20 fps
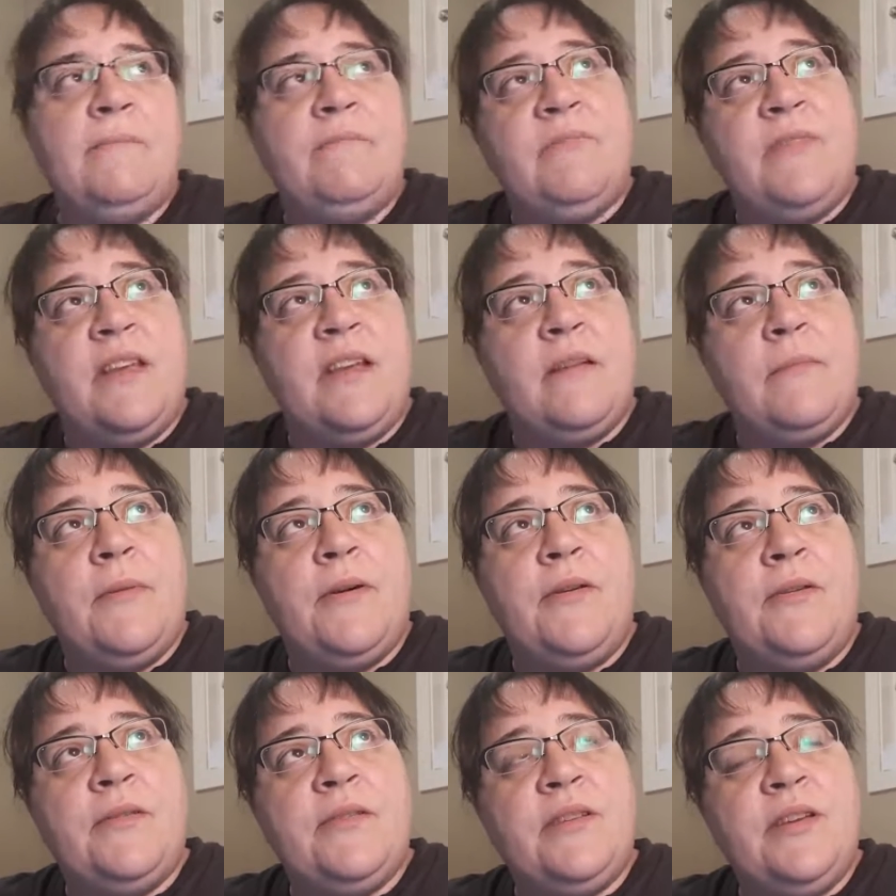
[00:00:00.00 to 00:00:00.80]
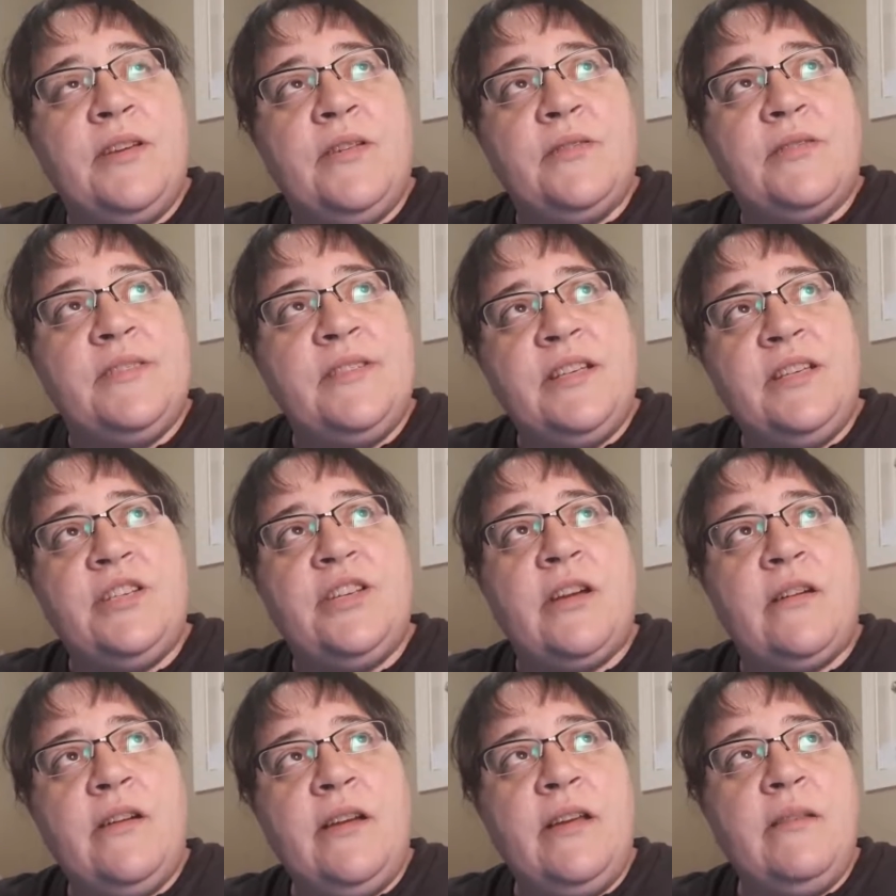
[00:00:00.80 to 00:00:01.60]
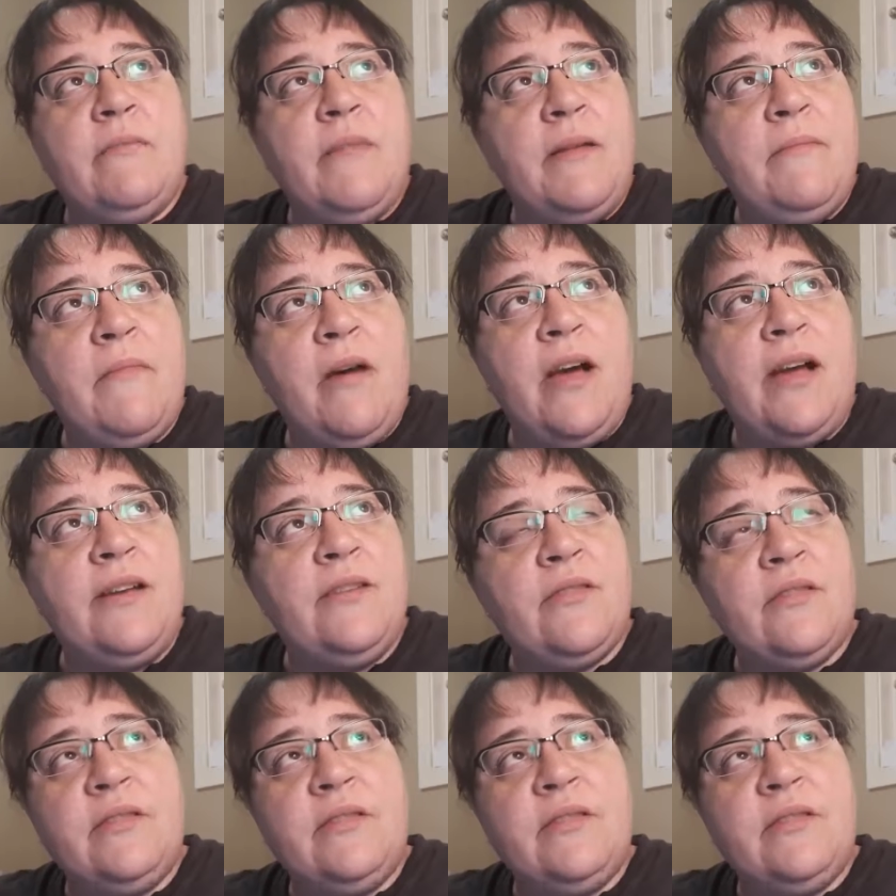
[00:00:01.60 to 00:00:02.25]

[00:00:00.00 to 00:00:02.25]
think about, you know, see Jerry in my mind,